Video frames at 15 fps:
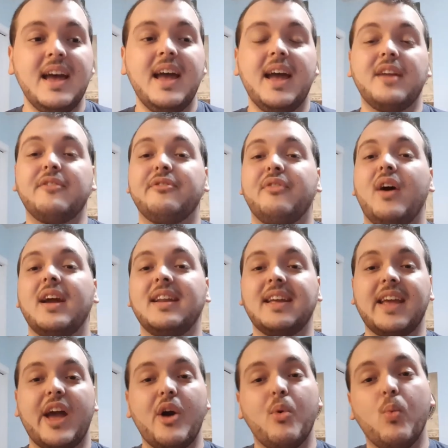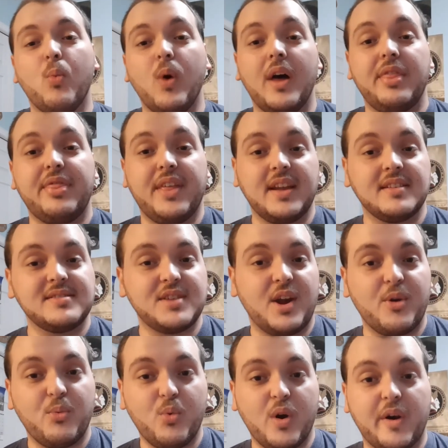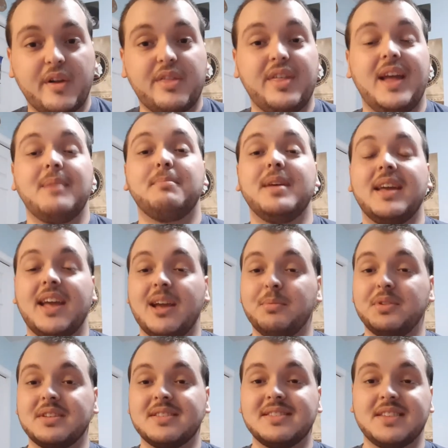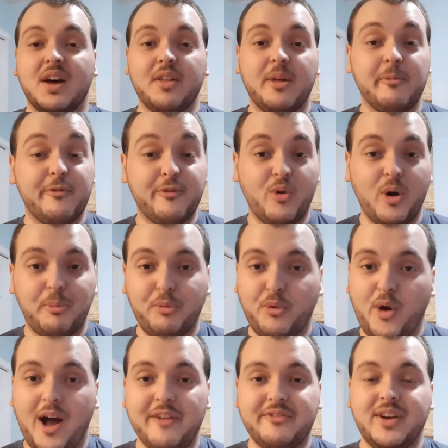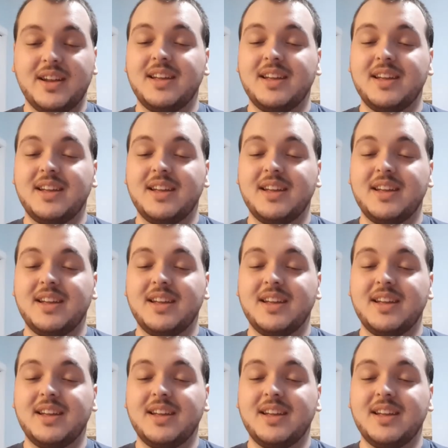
and finding out what things are worth and being able to sell them for profit.